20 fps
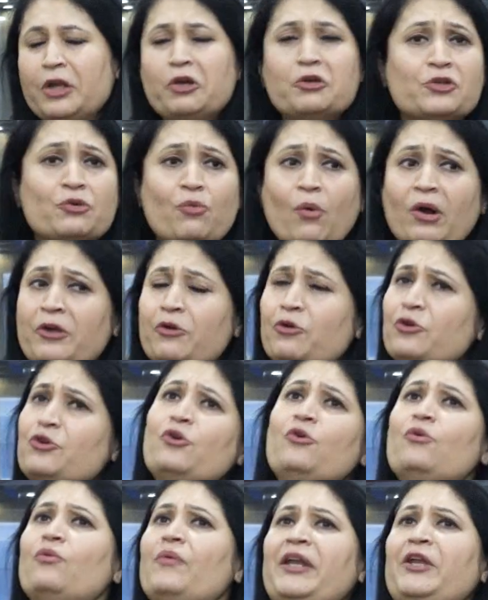So what do you
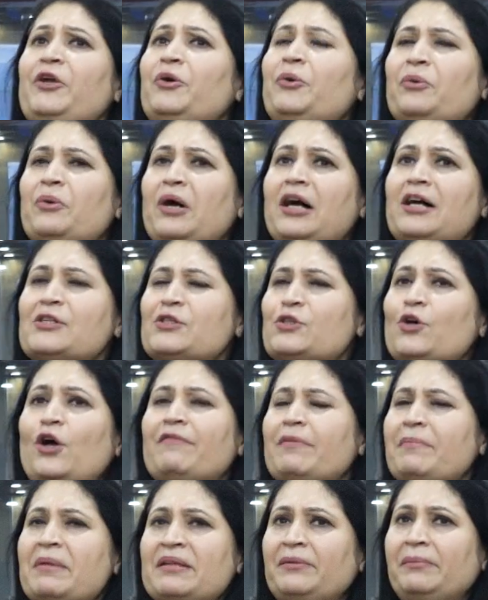do when you solve
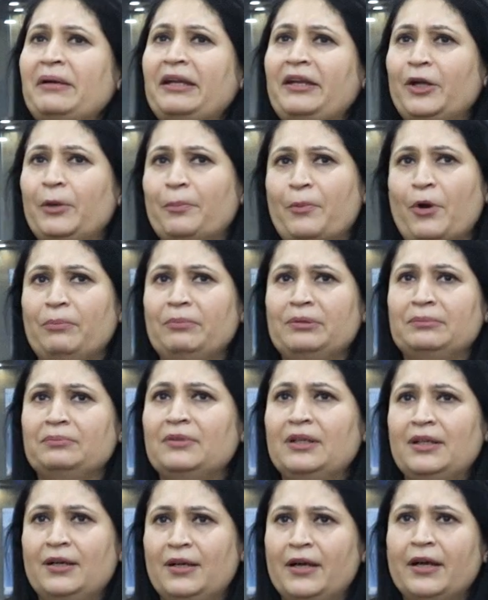a mathematical problem?
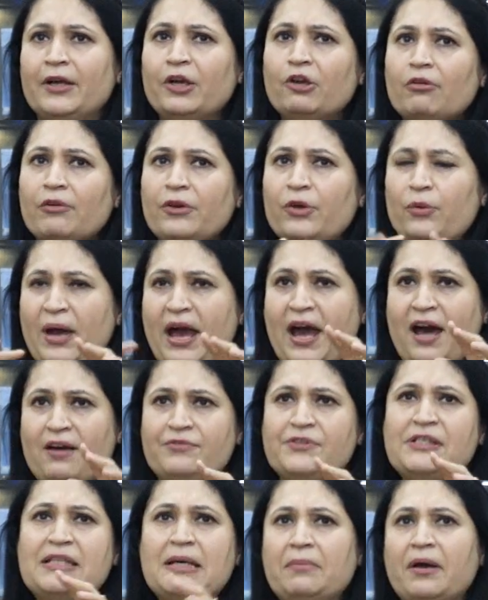You
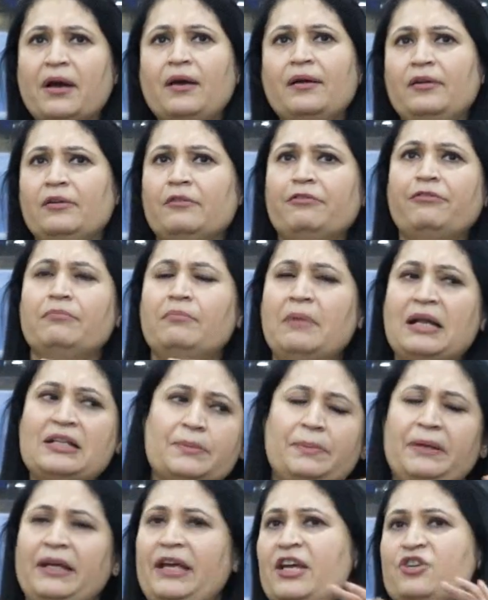have some kind of
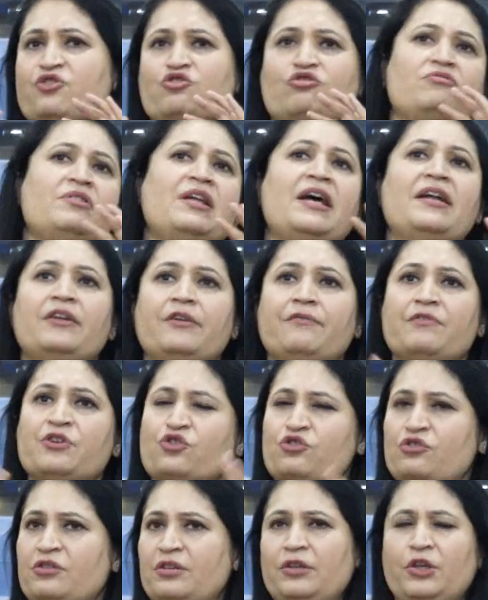multiplication and
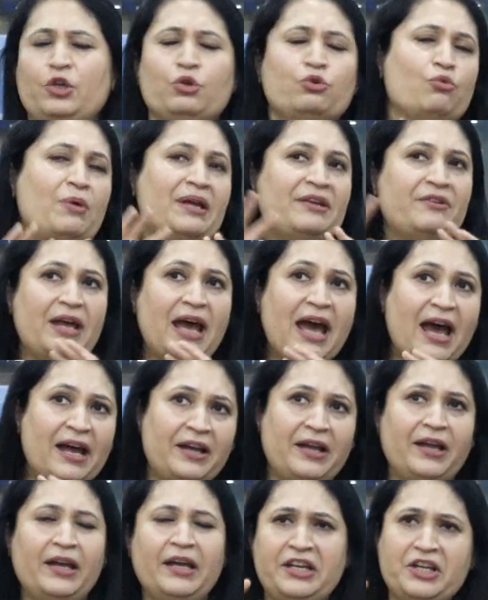division, you do it at
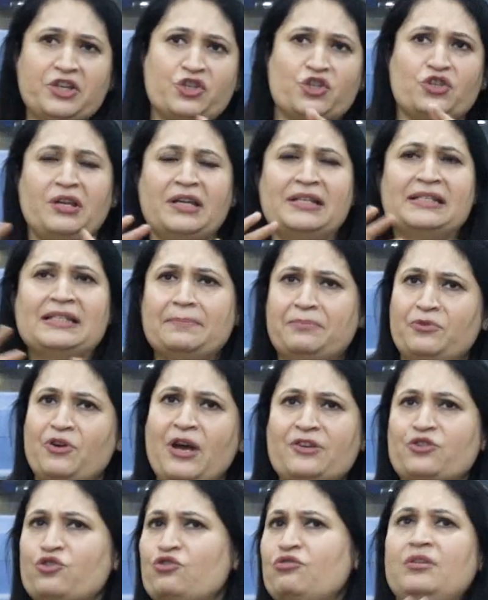addition and
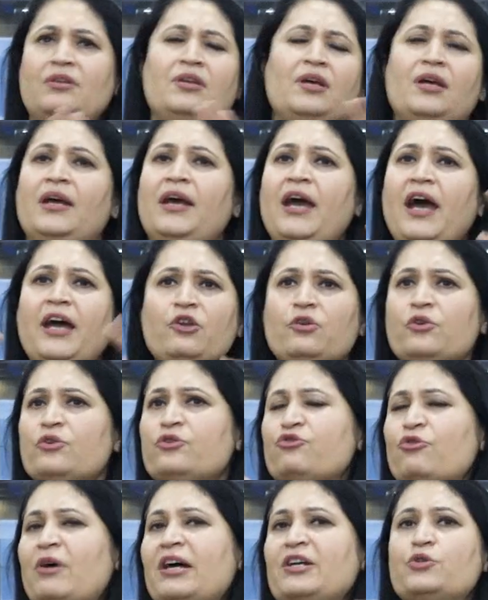subtraction, and
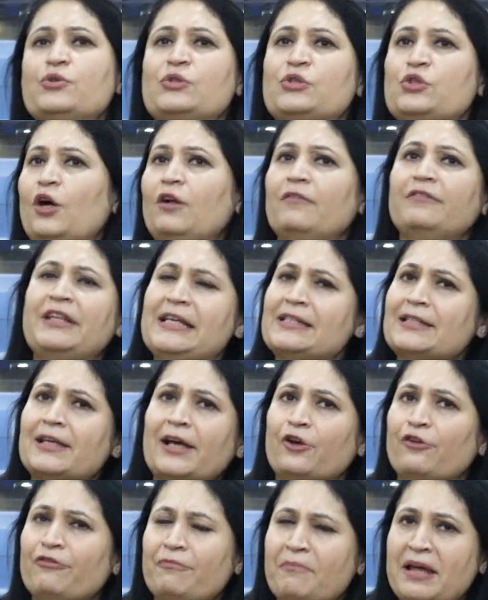try to solve these
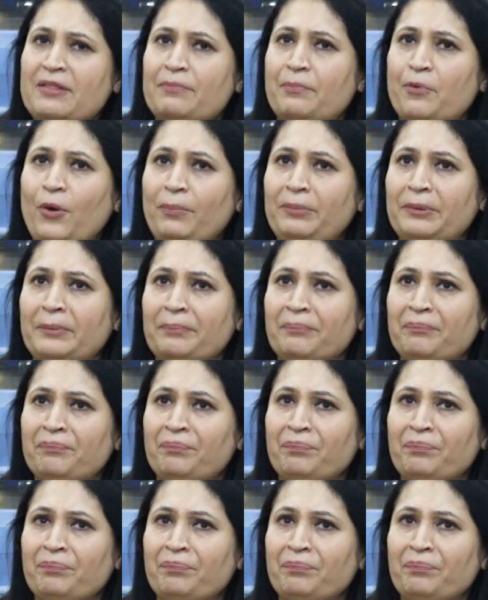kind of math problem.